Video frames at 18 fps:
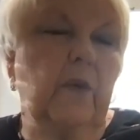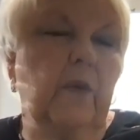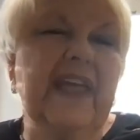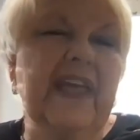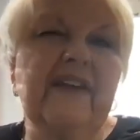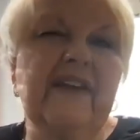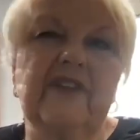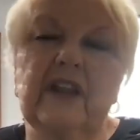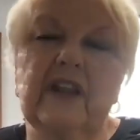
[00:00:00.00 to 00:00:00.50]
We
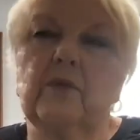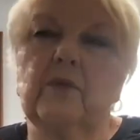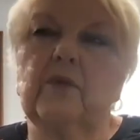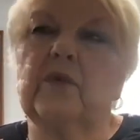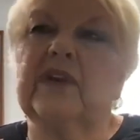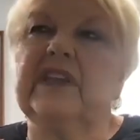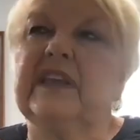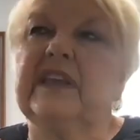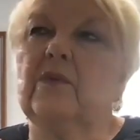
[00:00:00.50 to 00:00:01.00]

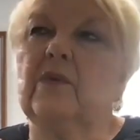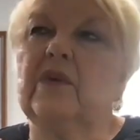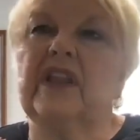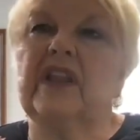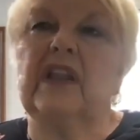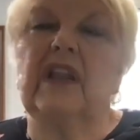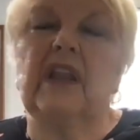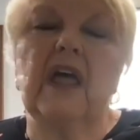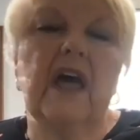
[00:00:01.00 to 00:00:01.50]
deal with
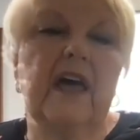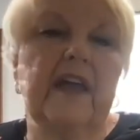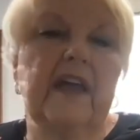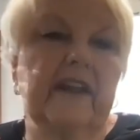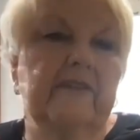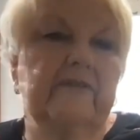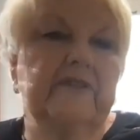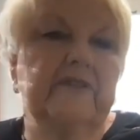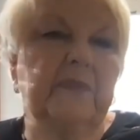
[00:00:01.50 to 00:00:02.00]
a
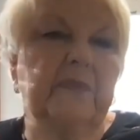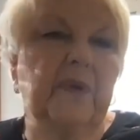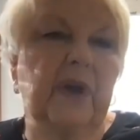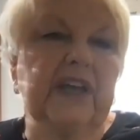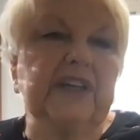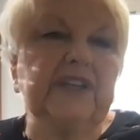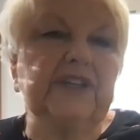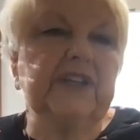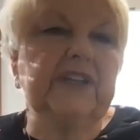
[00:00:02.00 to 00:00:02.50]
lot of
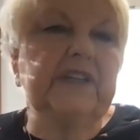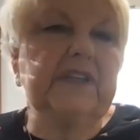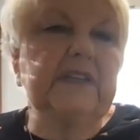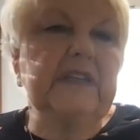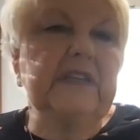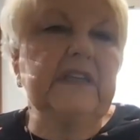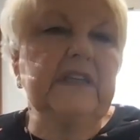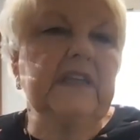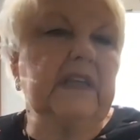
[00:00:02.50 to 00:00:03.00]

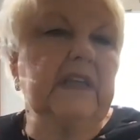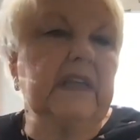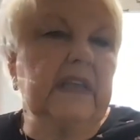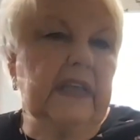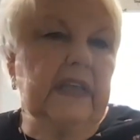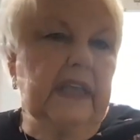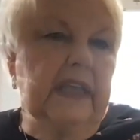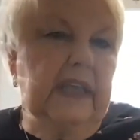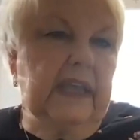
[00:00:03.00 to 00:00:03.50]
depression
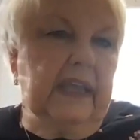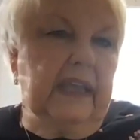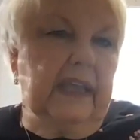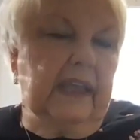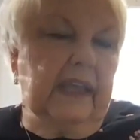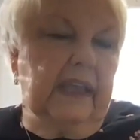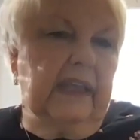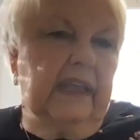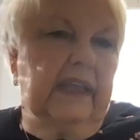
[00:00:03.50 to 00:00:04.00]

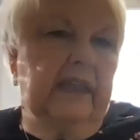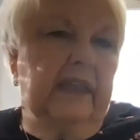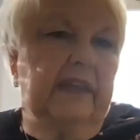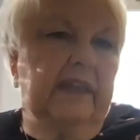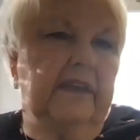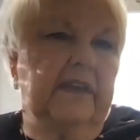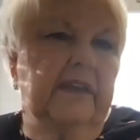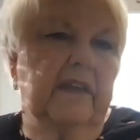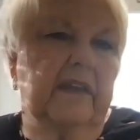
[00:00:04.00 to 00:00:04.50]

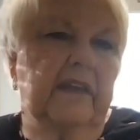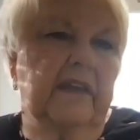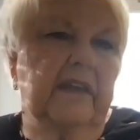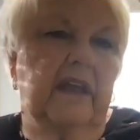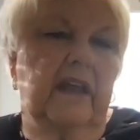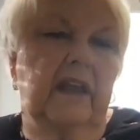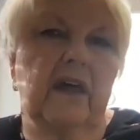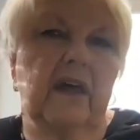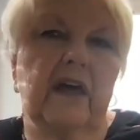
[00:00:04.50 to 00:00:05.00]
and
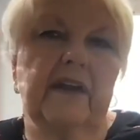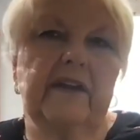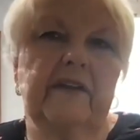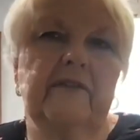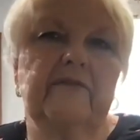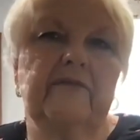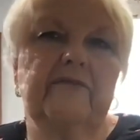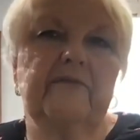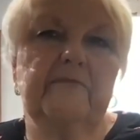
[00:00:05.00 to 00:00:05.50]
a lot
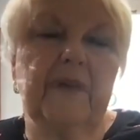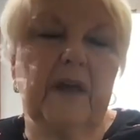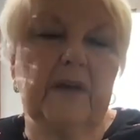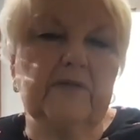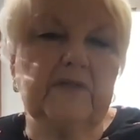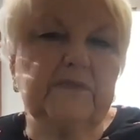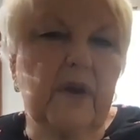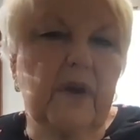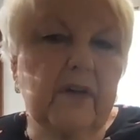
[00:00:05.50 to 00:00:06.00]
of
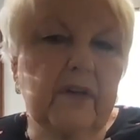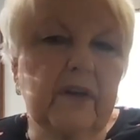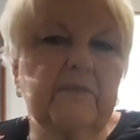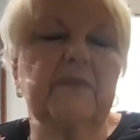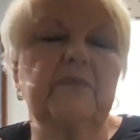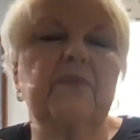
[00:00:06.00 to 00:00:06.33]
postpartum